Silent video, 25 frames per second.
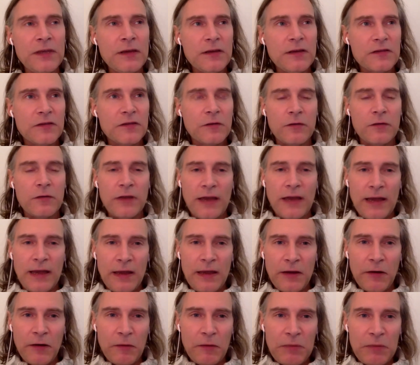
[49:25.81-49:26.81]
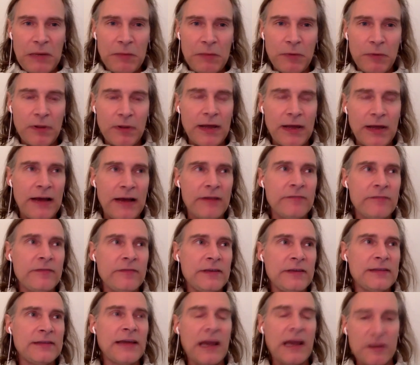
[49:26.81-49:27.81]
So the anger people have
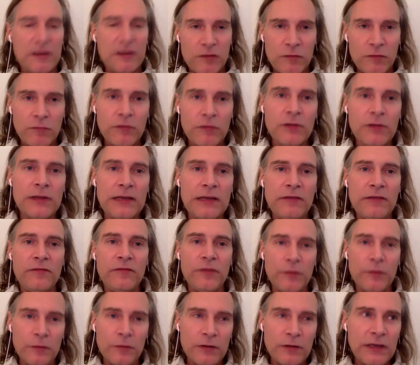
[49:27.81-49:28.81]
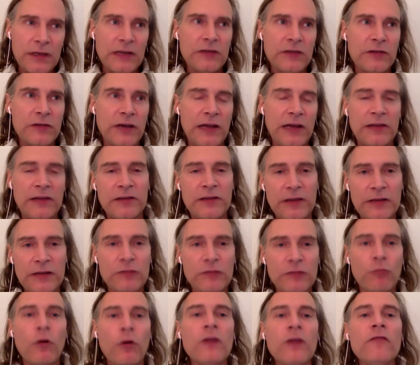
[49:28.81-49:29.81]
is actually fueling change. It's
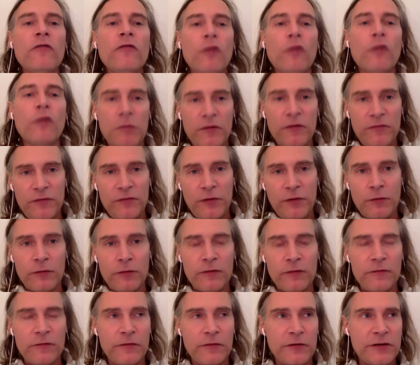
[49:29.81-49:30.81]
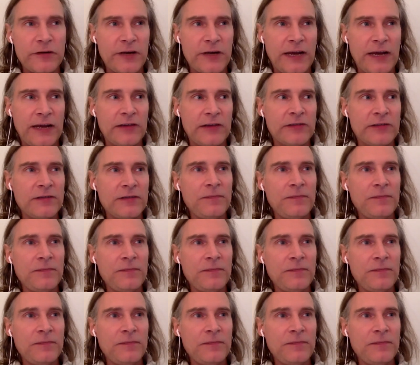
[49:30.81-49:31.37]
one form of fuel for change.